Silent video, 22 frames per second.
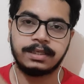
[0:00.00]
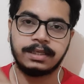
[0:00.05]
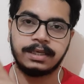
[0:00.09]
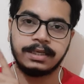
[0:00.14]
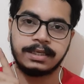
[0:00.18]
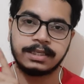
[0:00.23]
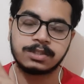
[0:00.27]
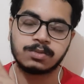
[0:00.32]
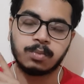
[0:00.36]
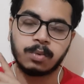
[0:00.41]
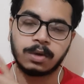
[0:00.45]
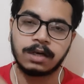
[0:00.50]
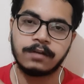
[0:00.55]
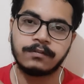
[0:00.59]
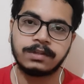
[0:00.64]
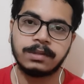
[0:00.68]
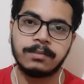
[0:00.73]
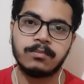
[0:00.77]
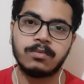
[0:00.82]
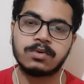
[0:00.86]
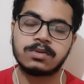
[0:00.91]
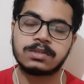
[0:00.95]
It is one of
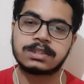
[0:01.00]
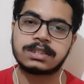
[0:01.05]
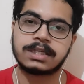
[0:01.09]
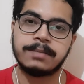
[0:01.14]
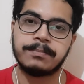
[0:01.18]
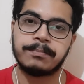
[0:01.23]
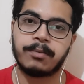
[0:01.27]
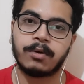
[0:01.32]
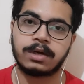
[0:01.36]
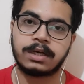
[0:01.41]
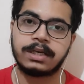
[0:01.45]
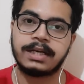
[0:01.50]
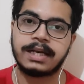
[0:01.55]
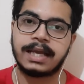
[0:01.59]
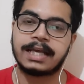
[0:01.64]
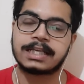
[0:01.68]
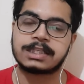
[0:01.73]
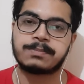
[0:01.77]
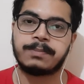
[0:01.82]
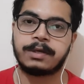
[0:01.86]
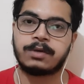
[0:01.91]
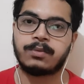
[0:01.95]
the most important
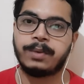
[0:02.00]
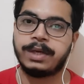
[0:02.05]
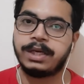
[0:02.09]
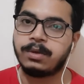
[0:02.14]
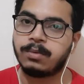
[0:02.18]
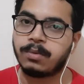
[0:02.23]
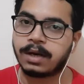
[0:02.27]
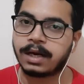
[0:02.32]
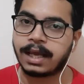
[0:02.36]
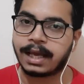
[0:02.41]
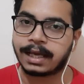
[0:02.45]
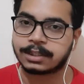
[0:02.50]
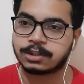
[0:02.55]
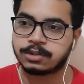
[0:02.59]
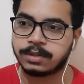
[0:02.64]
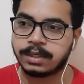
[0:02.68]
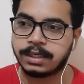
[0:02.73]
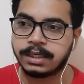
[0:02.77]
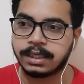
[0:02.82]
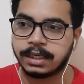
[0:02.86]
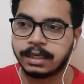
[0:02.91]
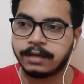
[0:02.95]
aspect when you are
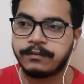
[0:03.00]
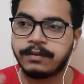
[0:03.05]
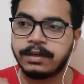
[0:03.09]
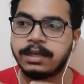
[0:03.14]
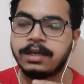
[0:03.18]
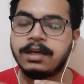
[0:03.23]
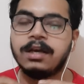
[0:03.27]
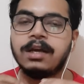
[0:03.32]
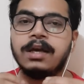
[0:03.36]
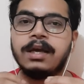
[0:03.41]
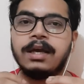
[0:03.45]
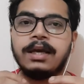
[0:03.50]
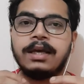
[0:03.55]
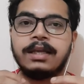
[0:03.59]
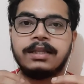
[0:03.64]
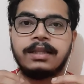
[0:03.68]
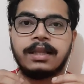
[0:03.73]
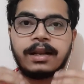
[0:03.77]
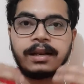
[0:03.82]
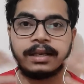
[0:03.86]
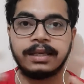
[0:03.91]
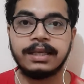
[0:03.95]
actually giving
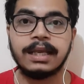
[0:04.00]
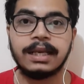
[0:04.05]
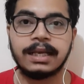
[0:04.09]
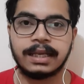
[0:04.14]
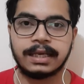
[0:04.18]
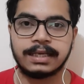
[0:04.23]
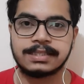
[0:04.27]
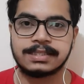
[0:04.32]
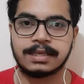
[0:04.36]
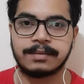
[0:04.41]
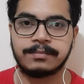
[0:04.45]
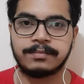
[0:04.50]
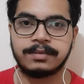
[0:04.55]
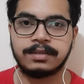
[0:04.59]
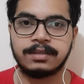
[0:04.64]
the real exam.